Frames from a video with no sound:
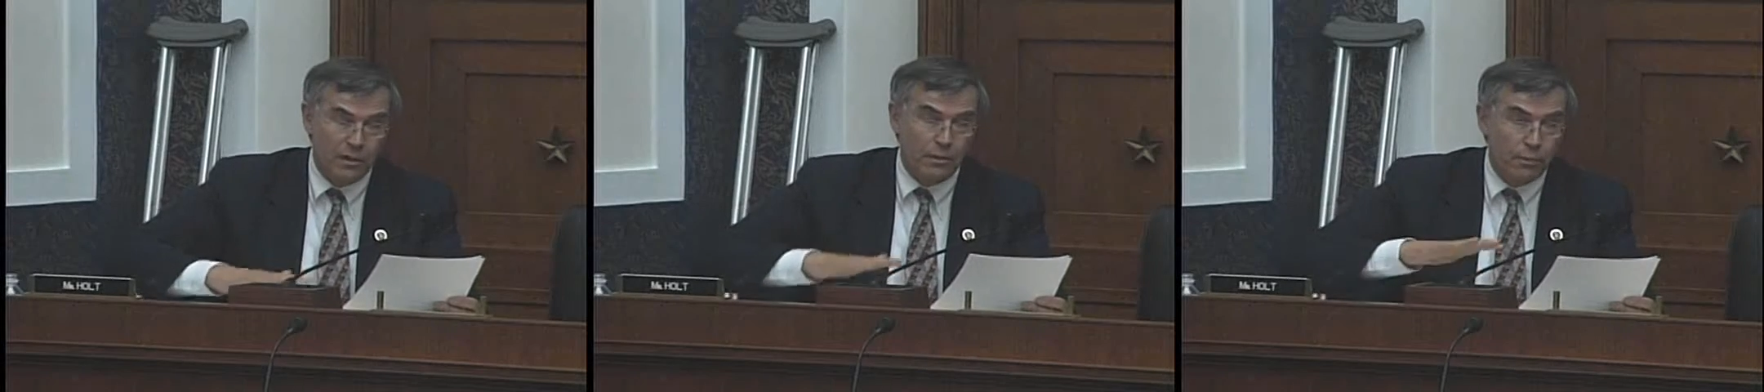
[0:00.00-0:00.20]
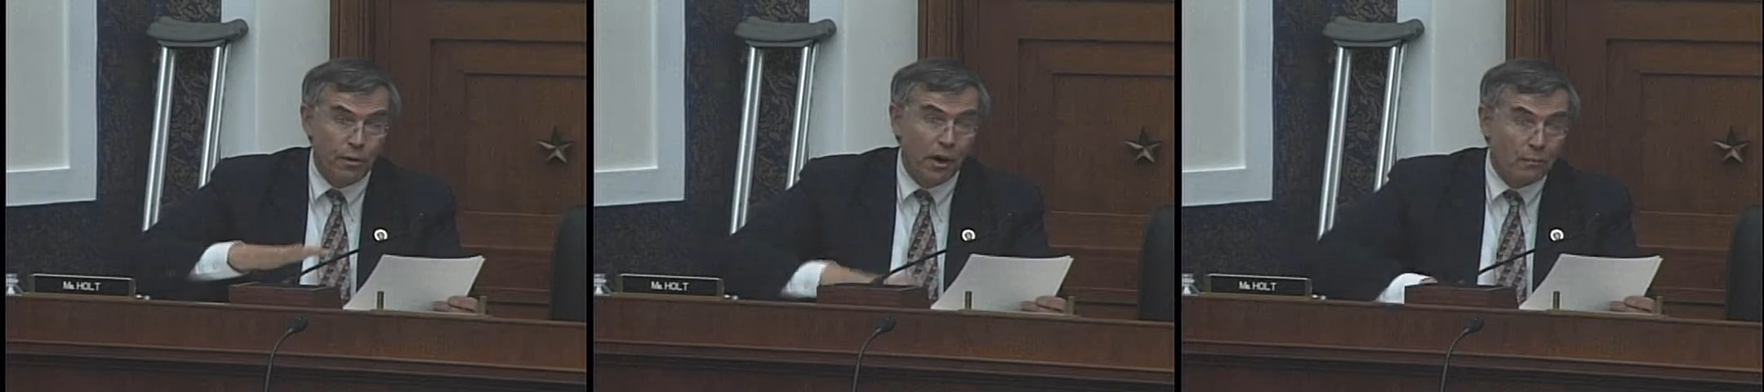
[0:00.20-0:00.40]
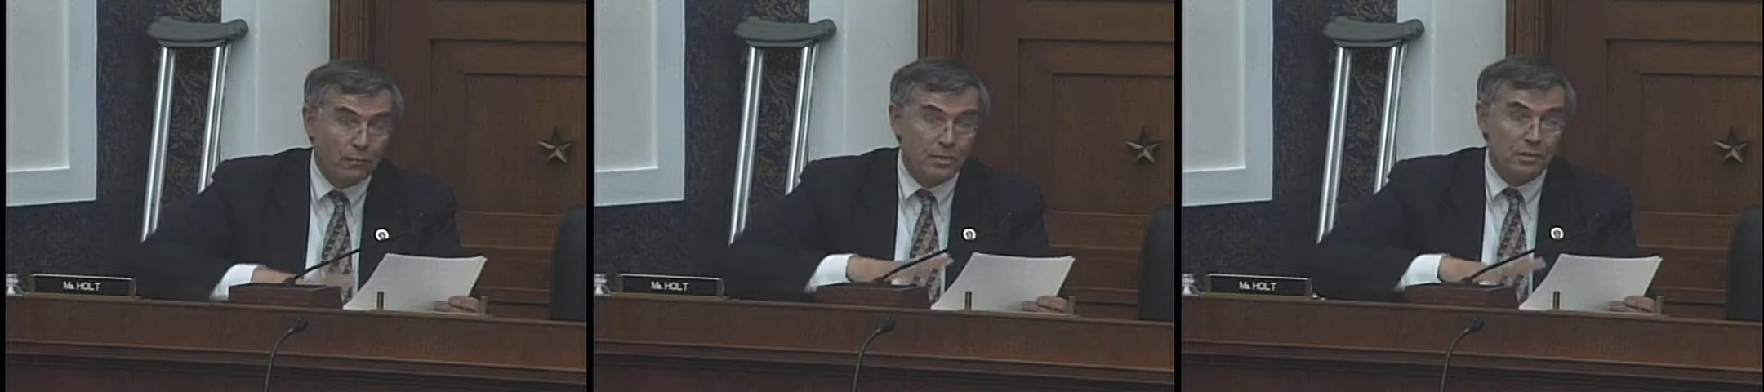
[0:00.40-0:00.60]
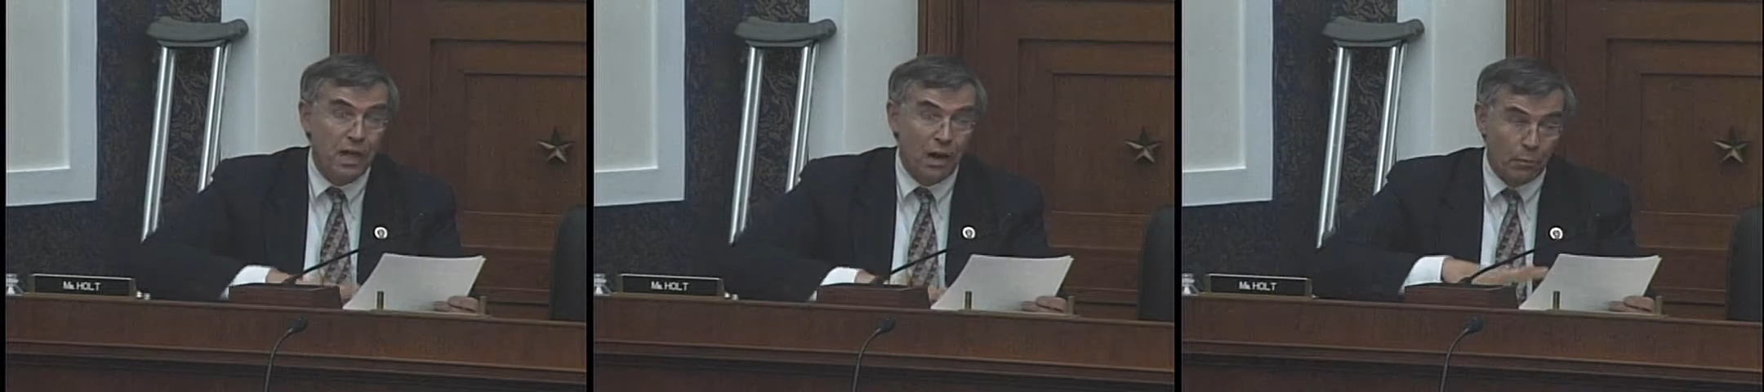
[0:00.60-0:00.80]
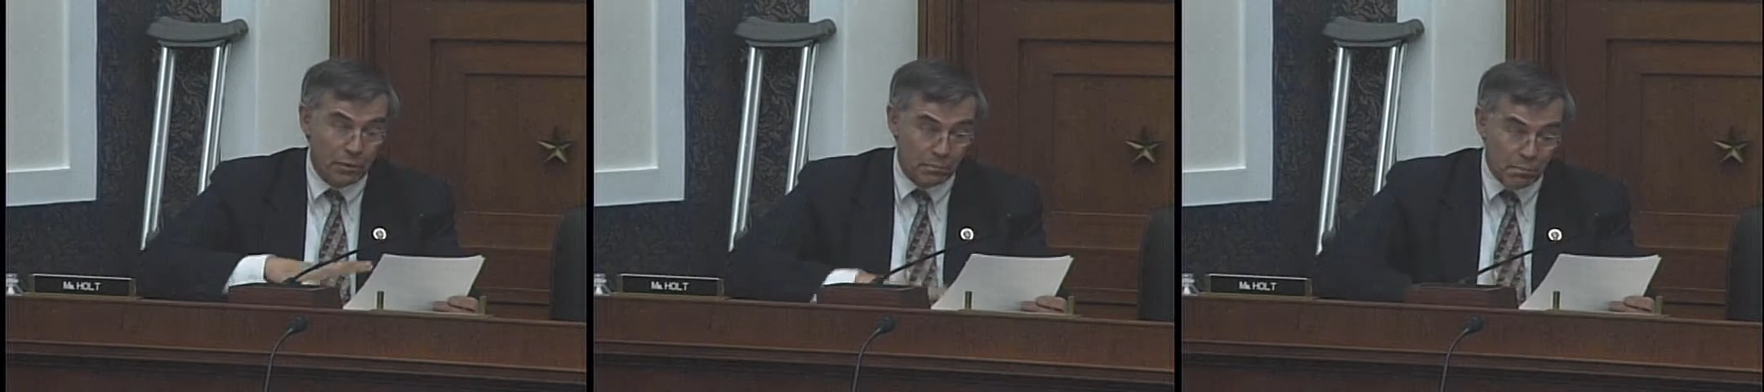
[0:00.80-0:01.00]
The problem is
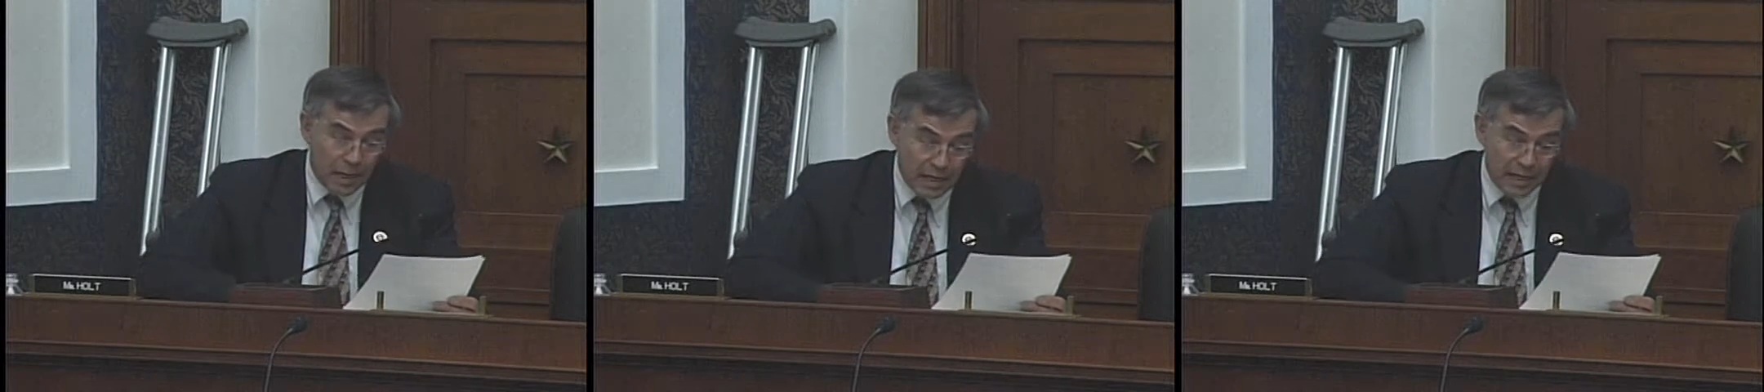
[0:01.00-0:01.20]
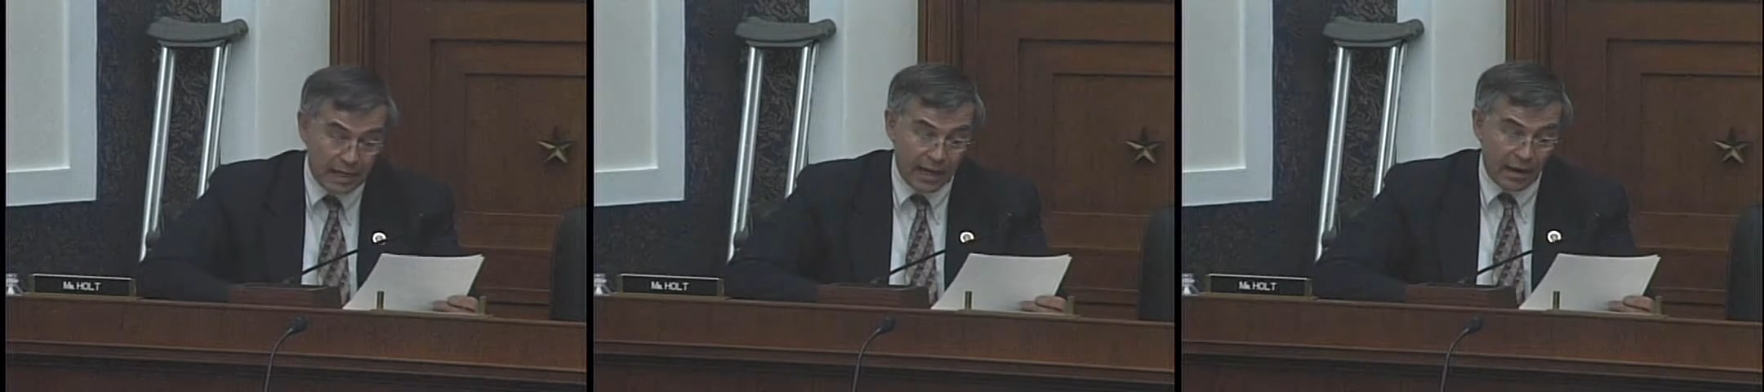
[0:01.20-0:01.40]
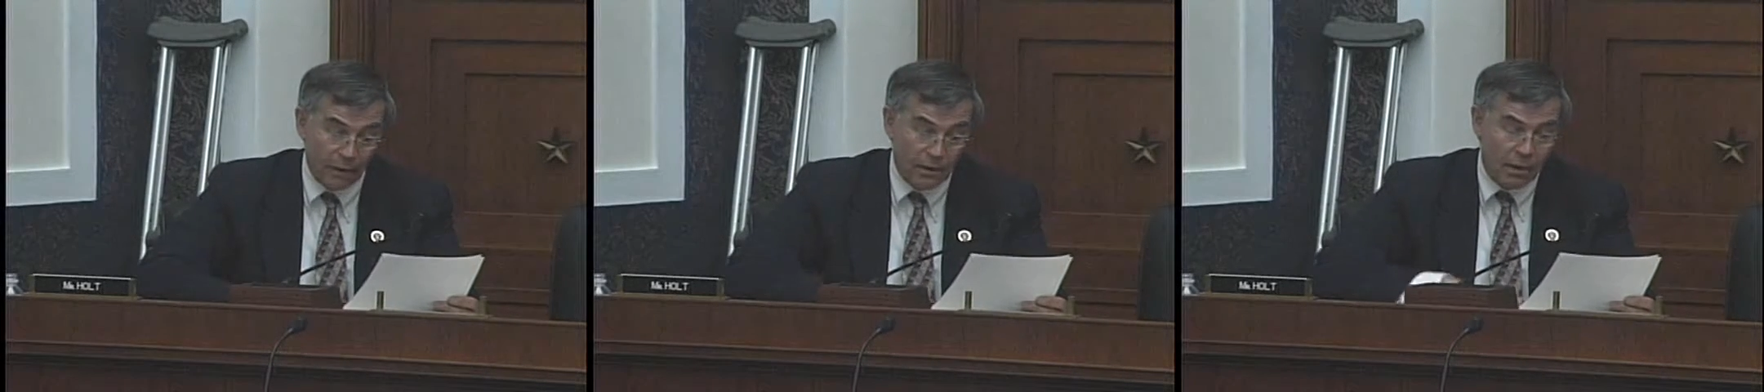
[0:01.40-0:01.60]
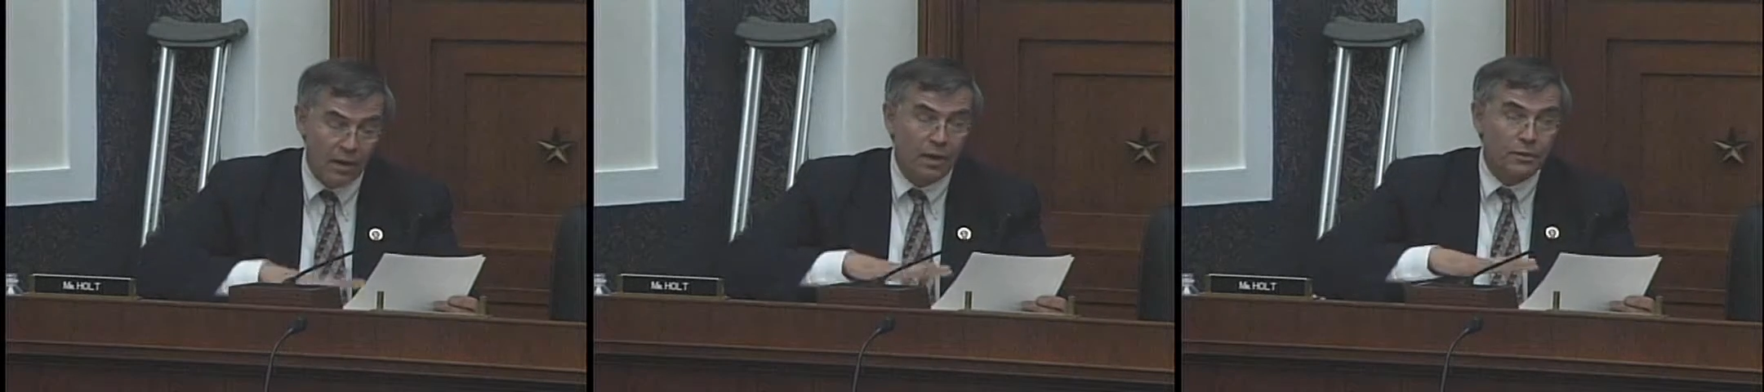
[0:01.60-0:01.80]
not with Medicare.